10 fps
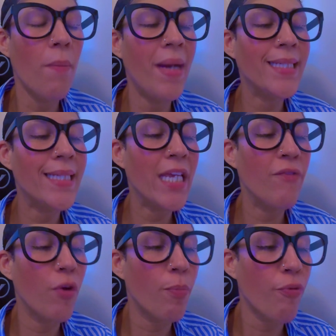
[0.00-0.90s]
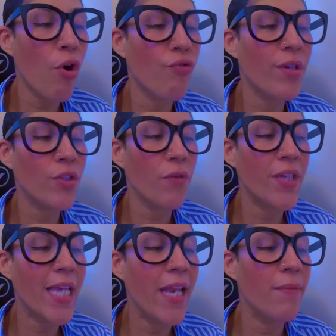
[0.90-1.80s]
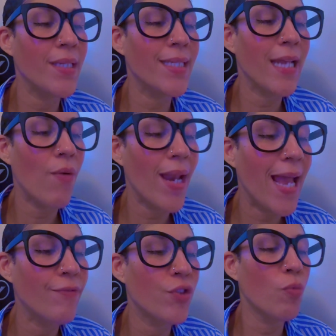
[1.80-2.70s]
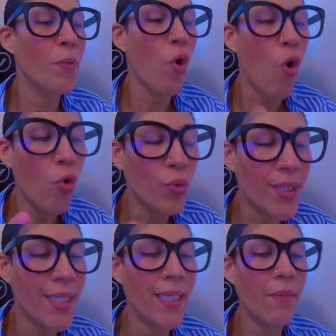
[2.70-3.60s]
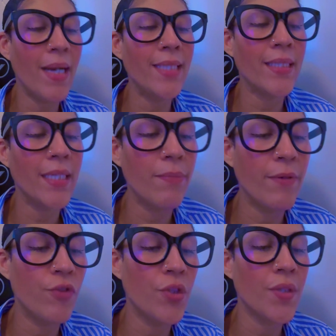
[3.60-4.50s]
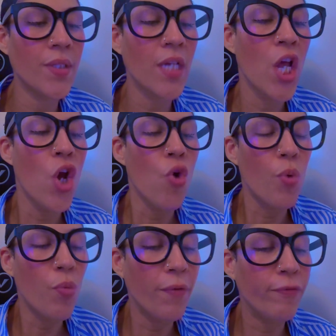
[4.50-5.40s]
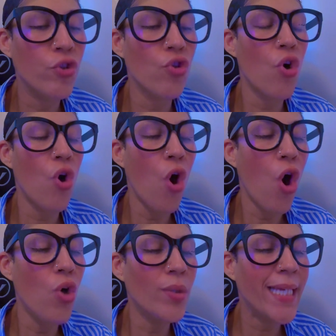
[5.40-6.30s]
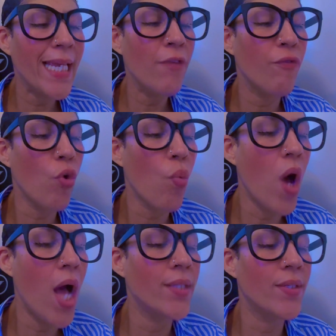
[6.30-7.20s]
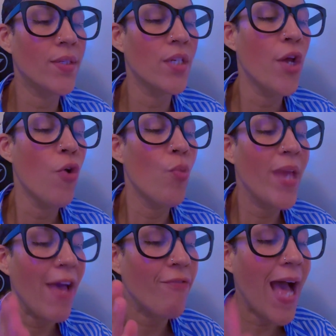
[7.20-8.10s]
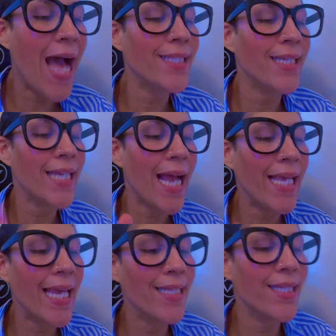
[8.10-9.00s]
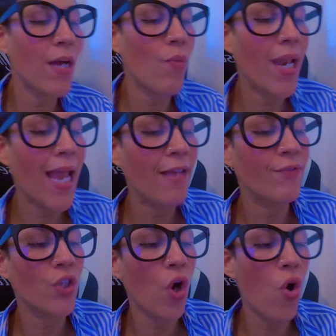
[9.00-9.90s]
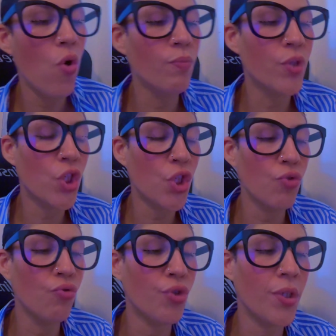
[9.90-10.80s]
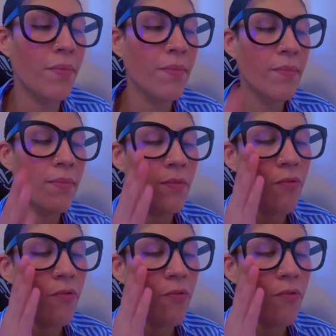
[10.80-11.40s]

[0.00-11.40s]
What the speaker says: We command the evil progress of the enemies in our lives to be halted in the mighty name of Jesus. We withdraw all the evil words we have uttered against our lives, homes, children,